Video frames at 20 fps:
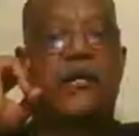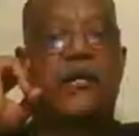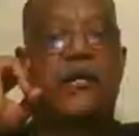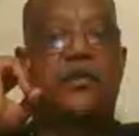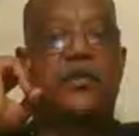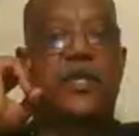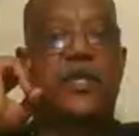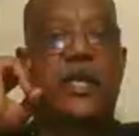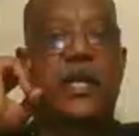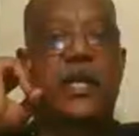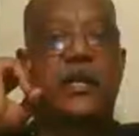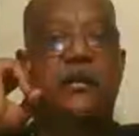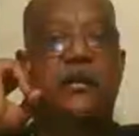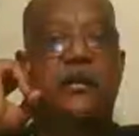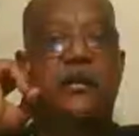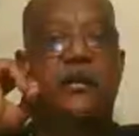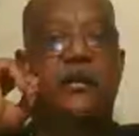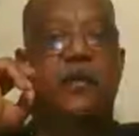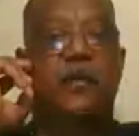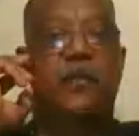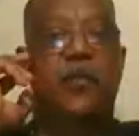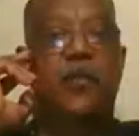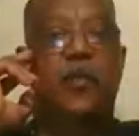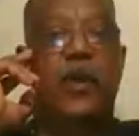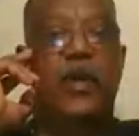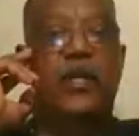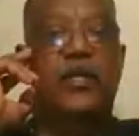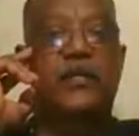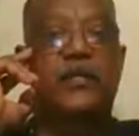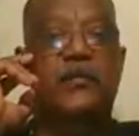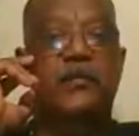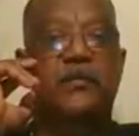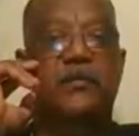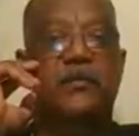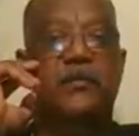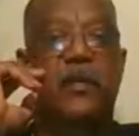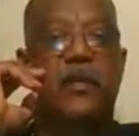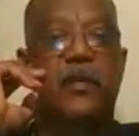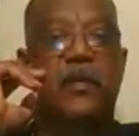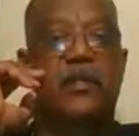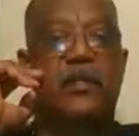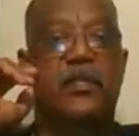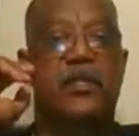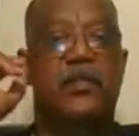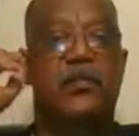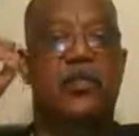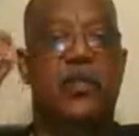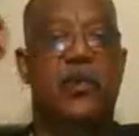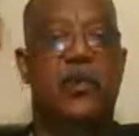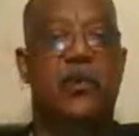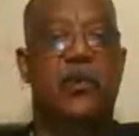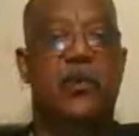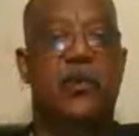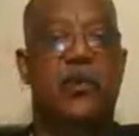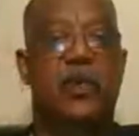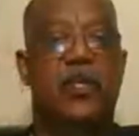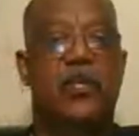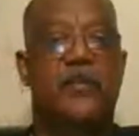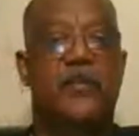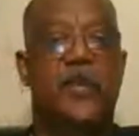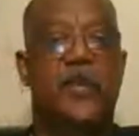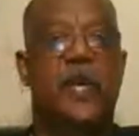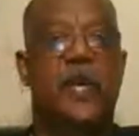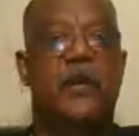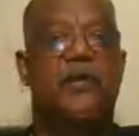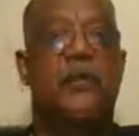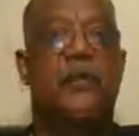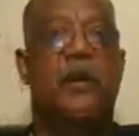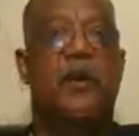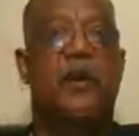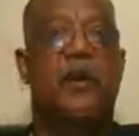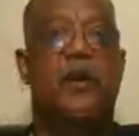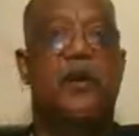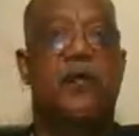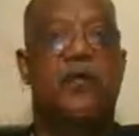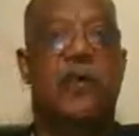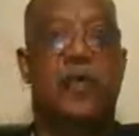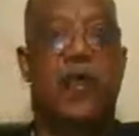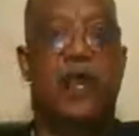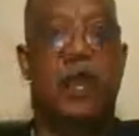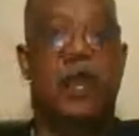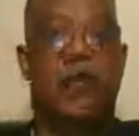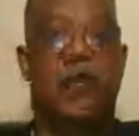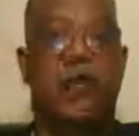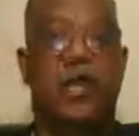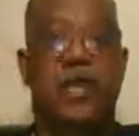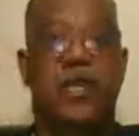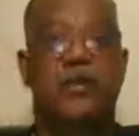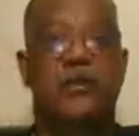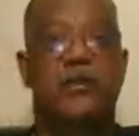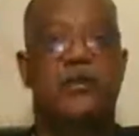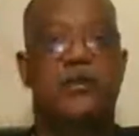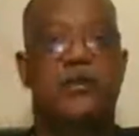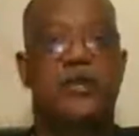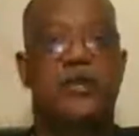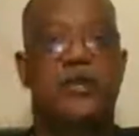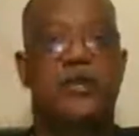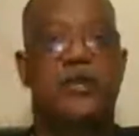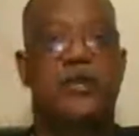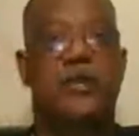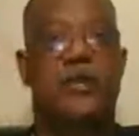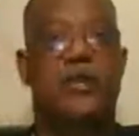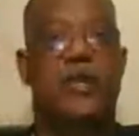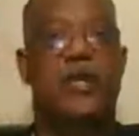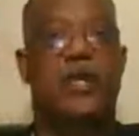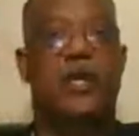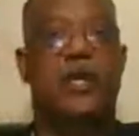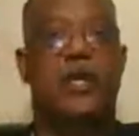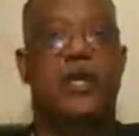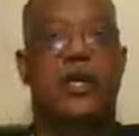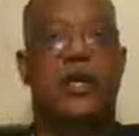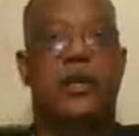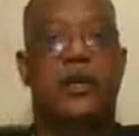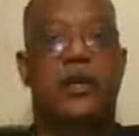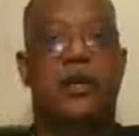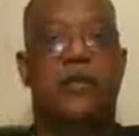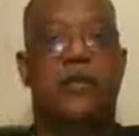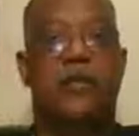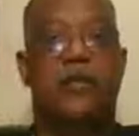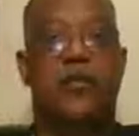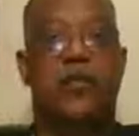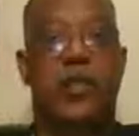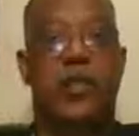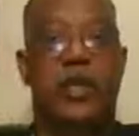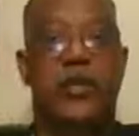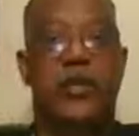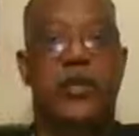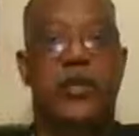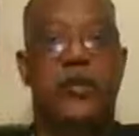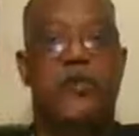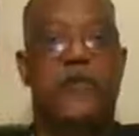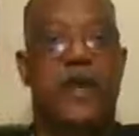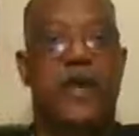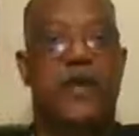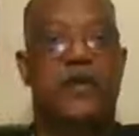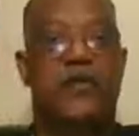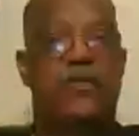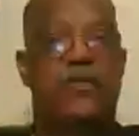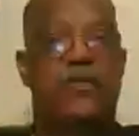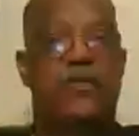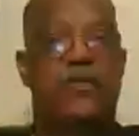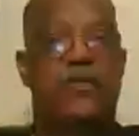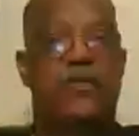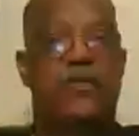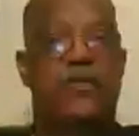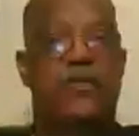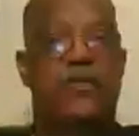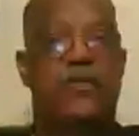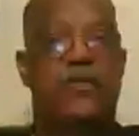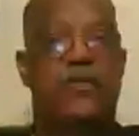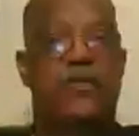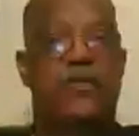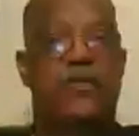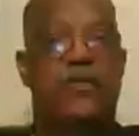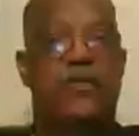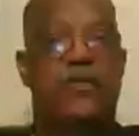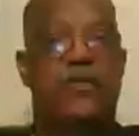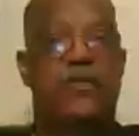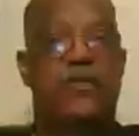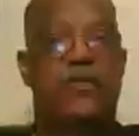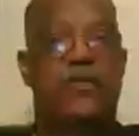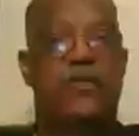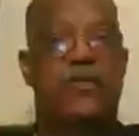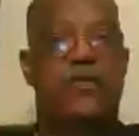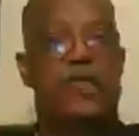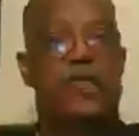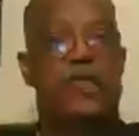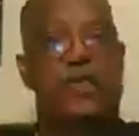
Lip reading: 13 for boys, and this is where boys become part of the covenant of the religious faith, of the Jewish faith.